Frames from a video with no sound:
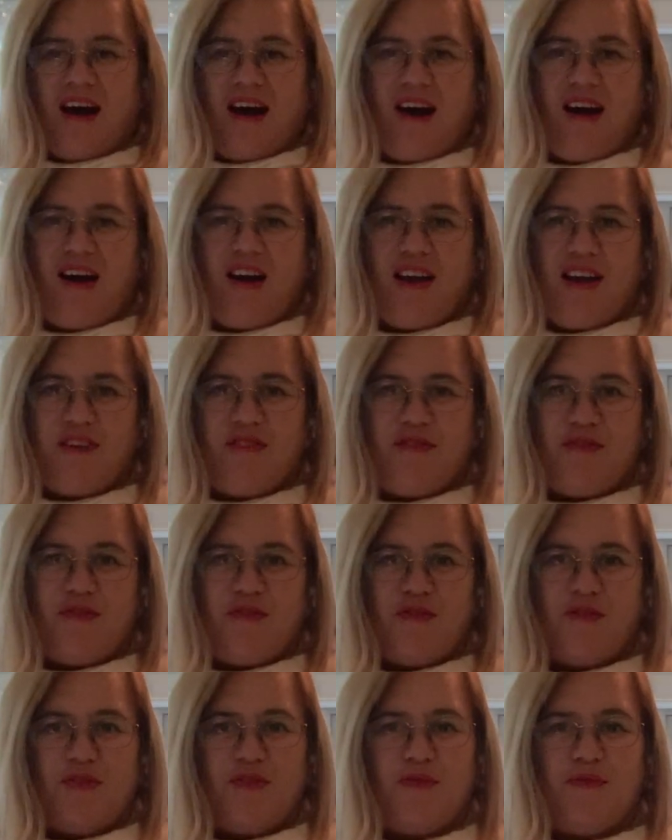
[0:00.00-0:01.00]
I've
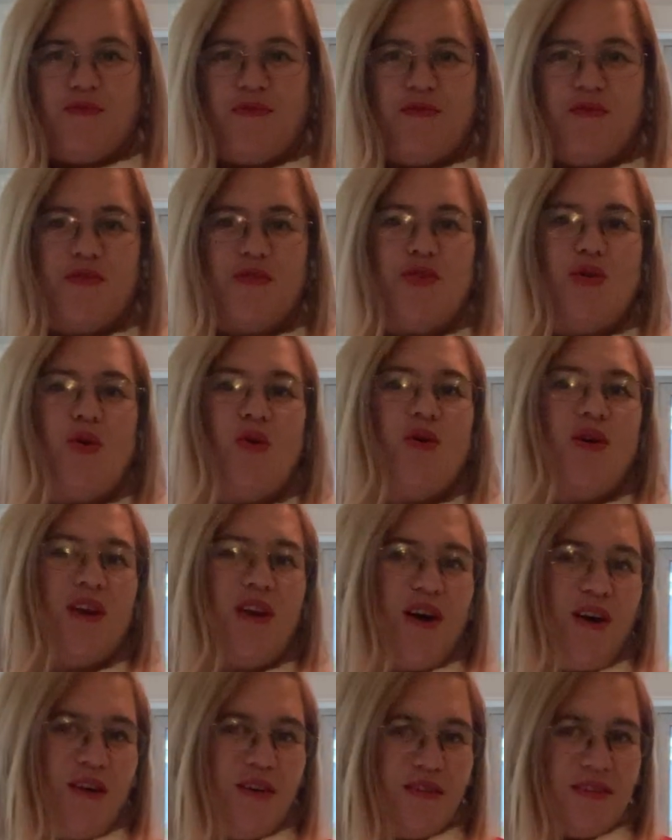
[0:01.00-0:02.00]
talk a
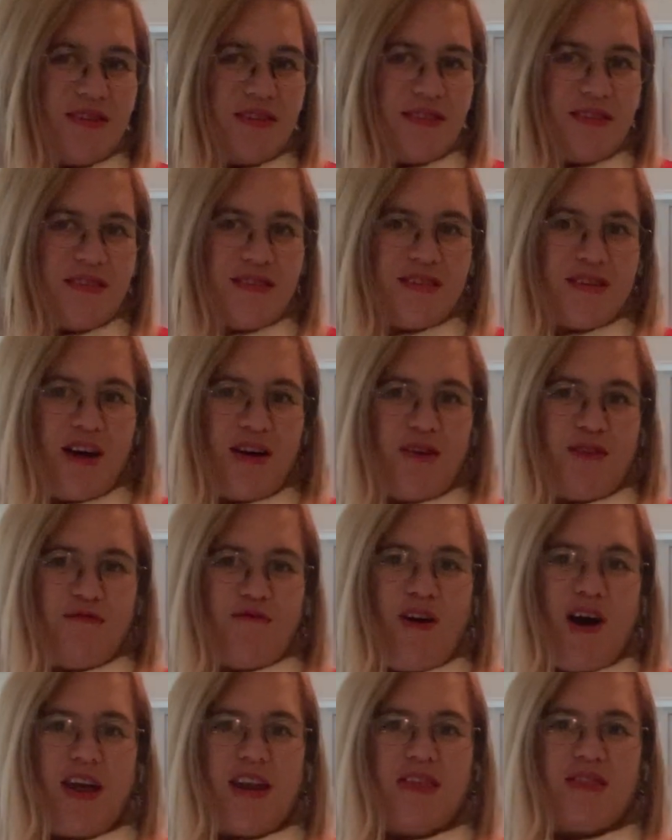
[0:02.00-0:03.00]
lot, so
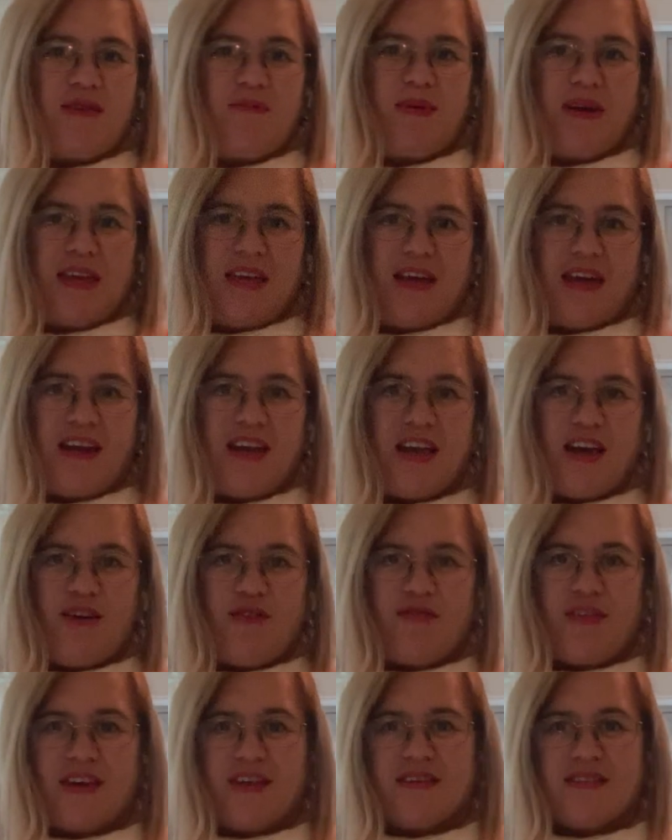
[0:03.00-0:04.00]
right at the beginning
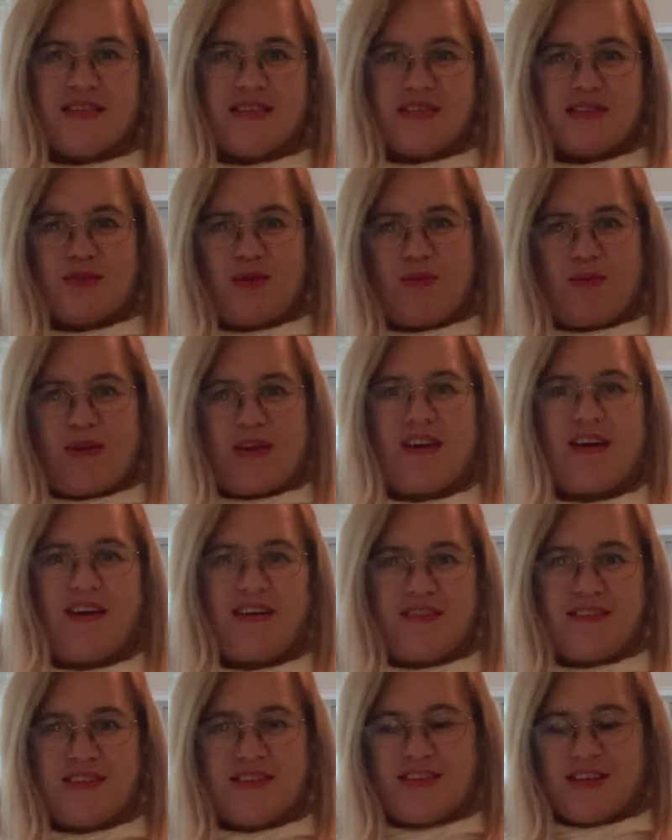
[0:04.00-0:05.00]
of this is when we're
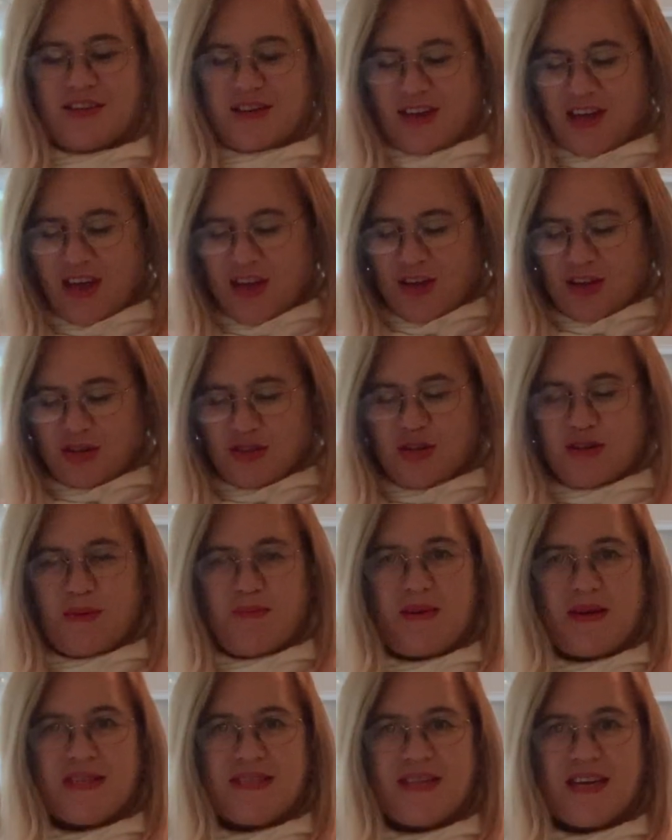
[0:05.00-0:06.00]
going to do the
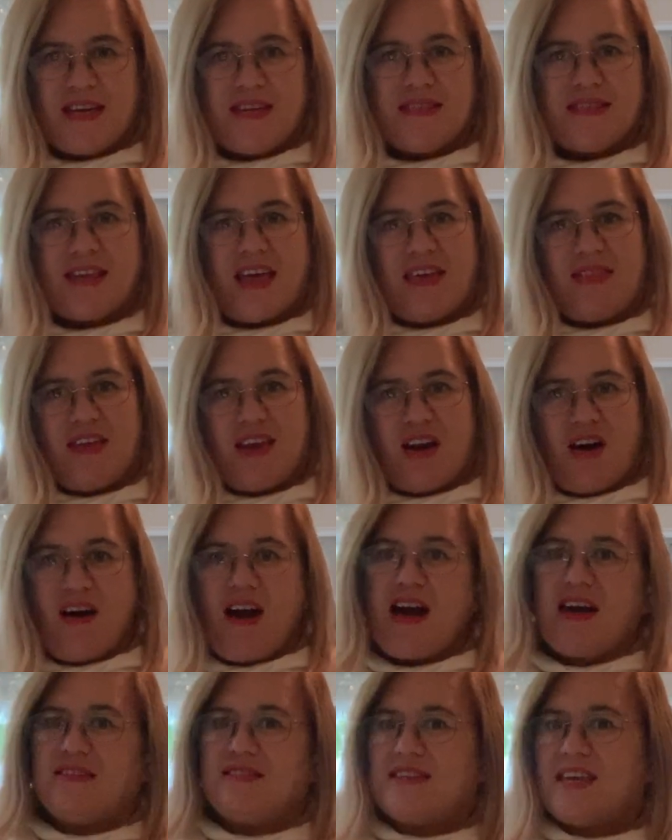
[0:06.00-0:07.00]
business, and then I'll
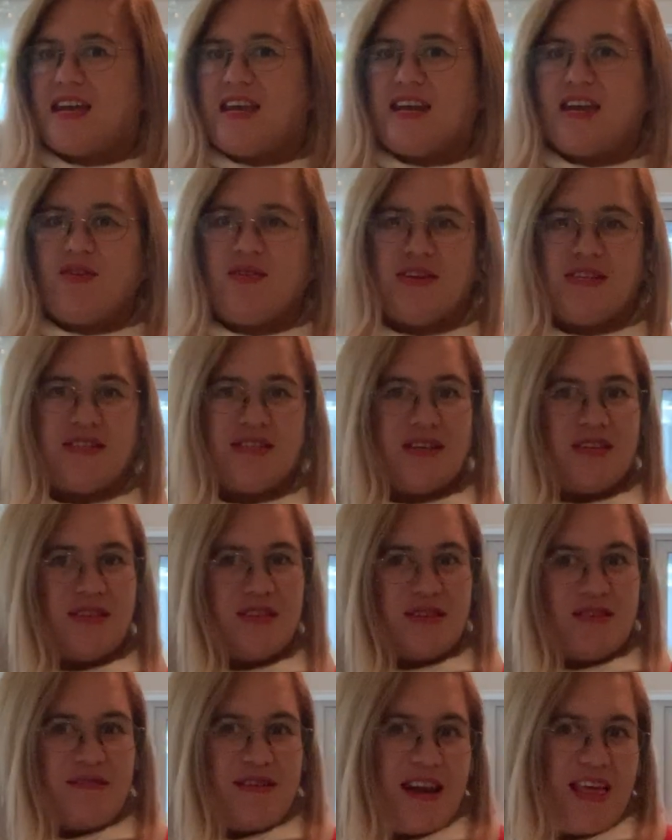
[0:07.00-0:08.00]
answer any
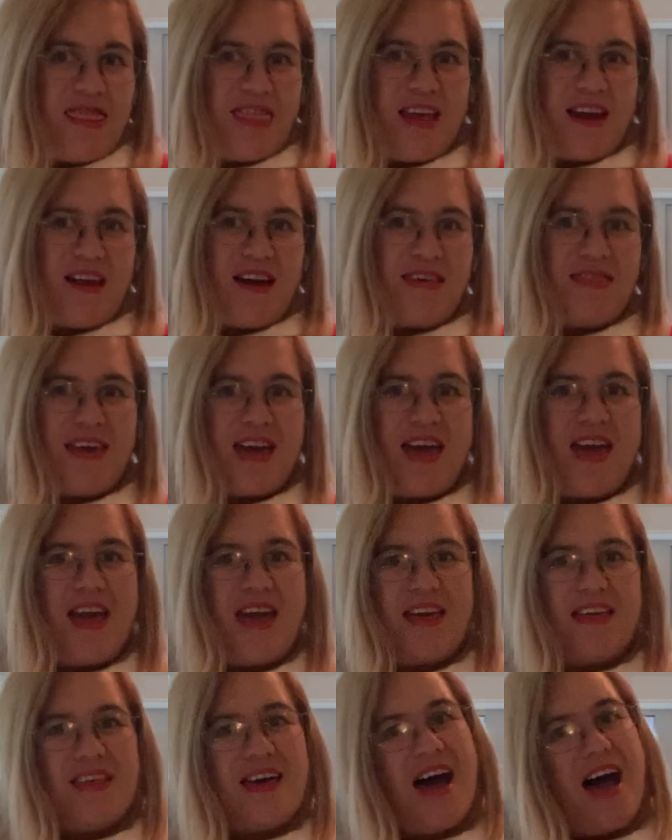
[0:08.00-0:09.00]
questions or anything like
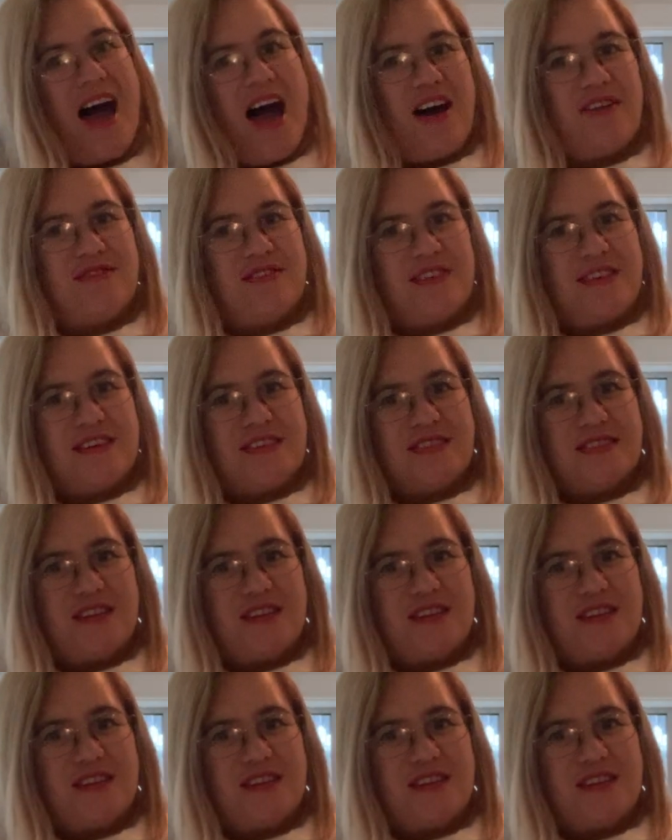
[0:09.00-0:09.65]
that after this.